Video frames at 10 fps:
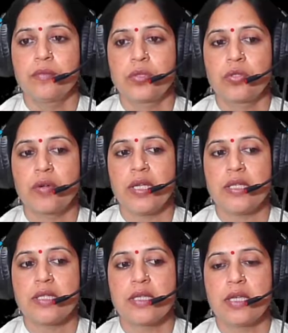
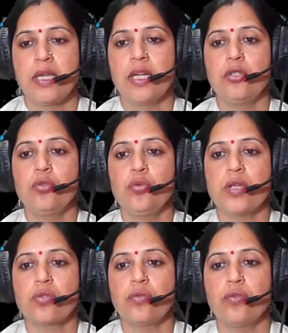thrice.
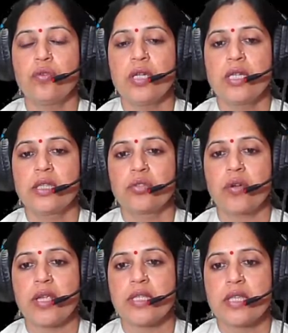Al2SO4
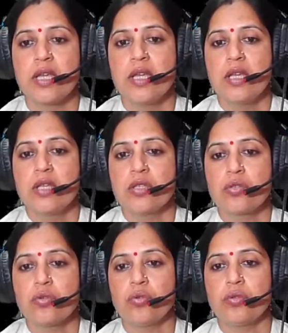thrice.
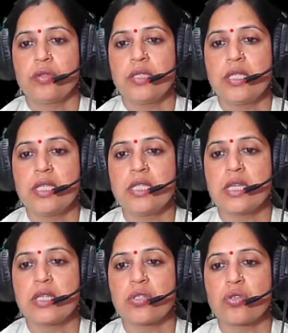So this is
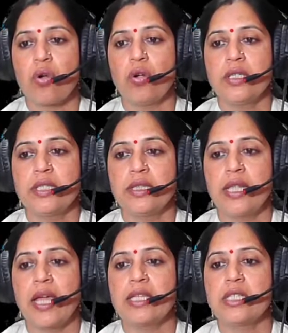the salt
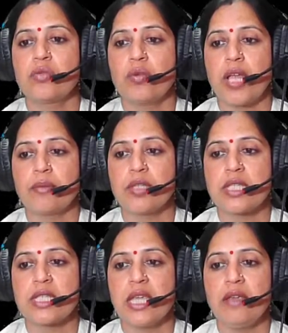that will have the
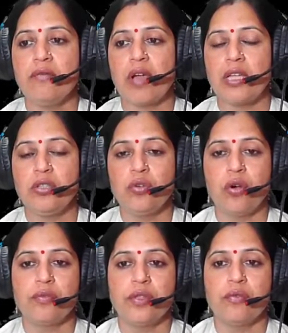same value
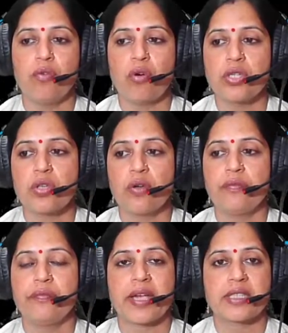of the
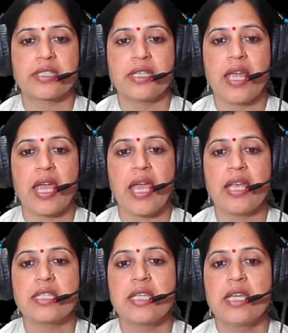Wants-of factor
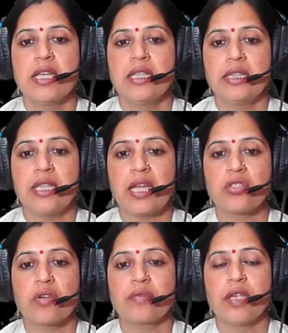as
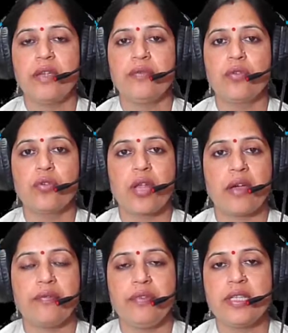that of
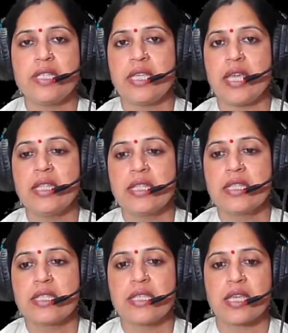
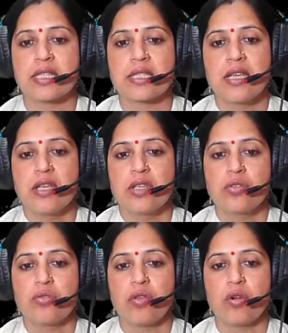K4FeCN6.
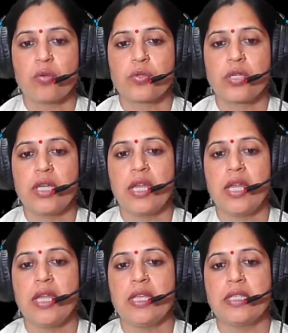So here option
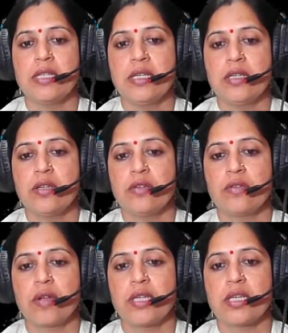A is the
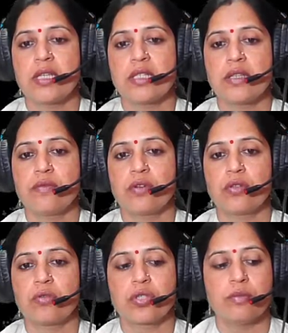right answer for the
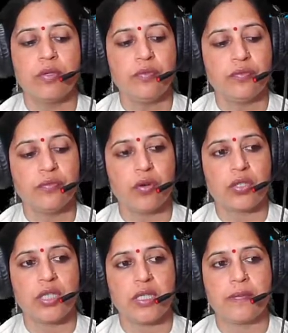question number
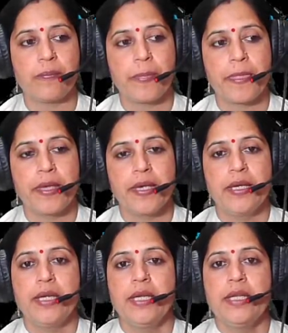14.
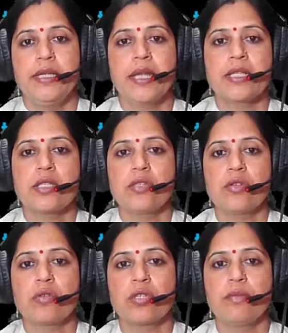Next is the
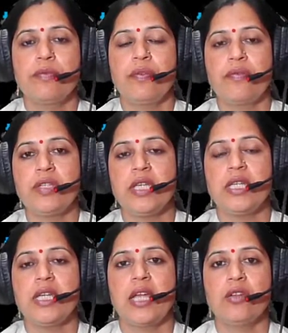question number
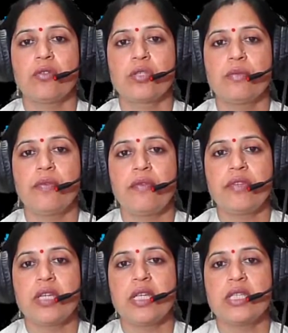15, and the question number
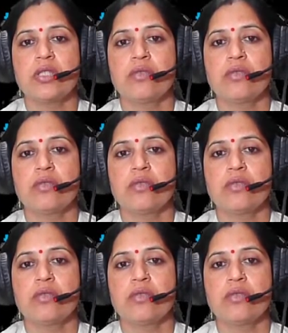15 is